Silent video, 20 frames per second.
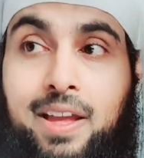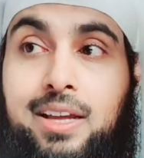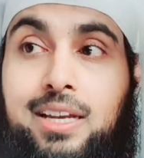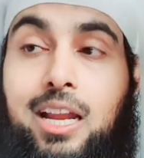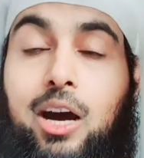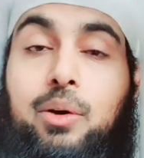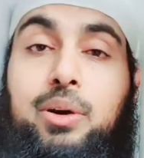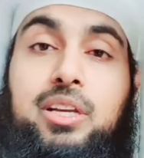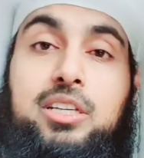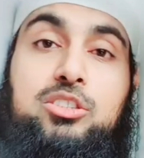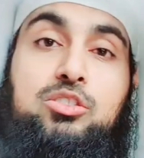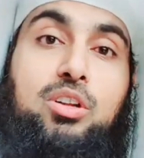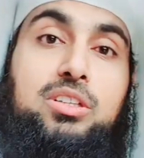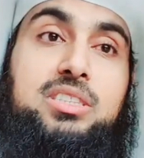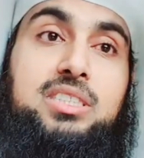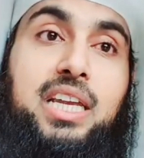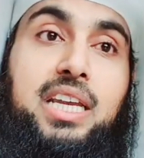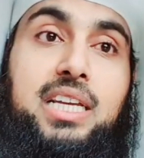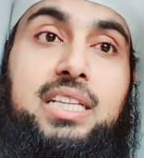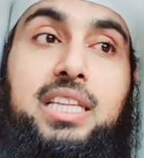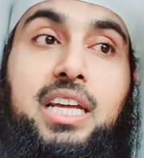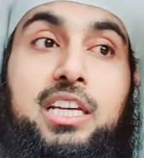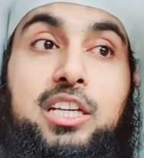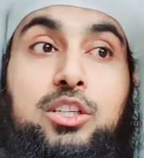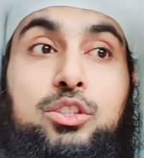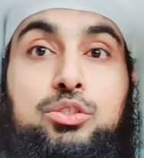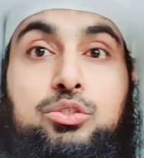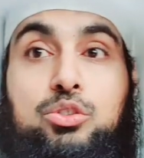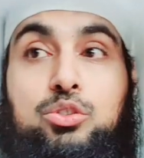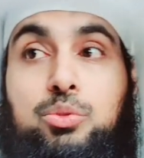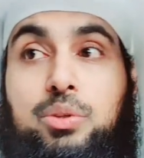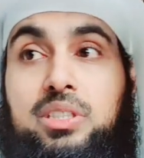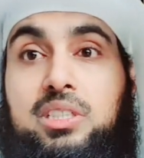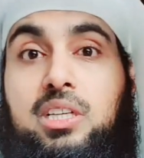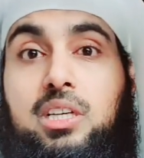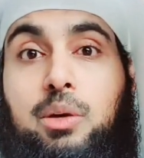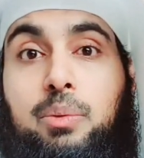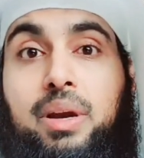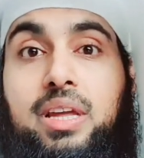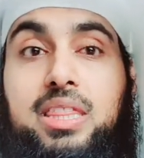Now he's not saying it that he used to do it
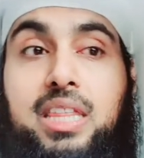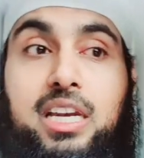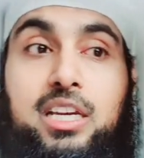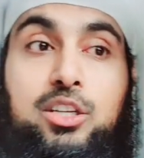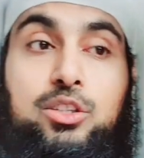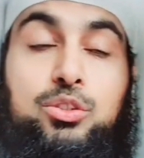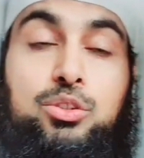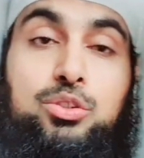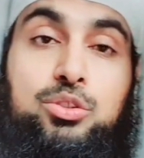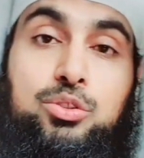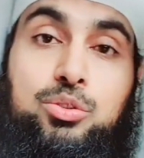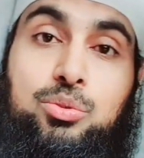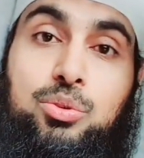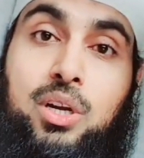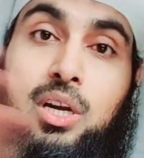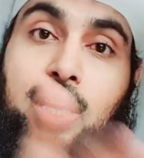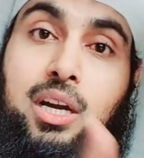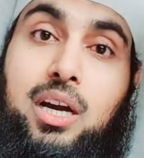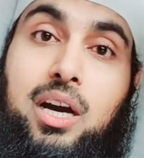in a way that it used to